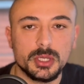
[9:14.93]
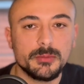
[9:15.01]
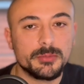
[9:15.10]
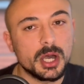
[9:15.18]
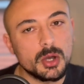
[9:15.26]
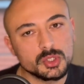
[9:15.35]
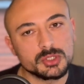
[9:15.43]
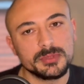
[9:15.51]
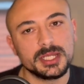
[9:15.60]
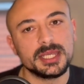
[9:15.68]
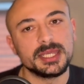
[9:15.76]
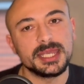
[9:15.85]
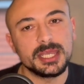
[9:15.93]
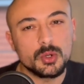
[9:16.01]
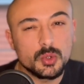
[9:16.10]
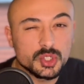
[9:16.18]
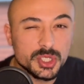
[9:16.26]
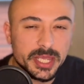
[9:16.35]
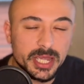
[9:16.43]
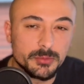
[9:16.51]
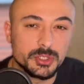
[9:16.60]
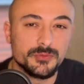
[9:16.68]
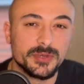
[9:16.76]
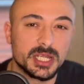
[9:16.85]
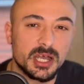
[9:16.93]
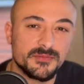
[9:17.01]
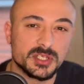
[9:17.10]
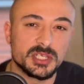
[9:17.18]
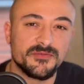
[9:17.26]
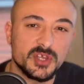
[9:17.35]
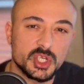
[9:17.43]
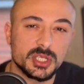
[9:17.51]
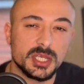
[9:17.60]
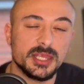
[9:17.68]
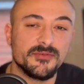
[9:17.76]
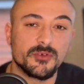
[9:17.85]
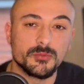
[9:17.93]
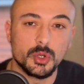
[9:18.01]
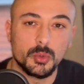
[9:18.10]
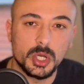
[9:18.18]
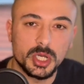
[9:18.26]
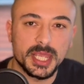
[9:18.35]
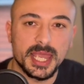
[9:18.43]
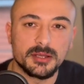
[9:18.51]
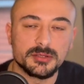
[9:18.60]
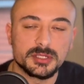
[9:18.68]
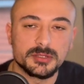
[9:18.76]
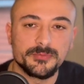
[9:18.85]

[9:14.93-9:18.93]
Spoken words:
But ultimately, it also helps you recover sufficiently from your workouts.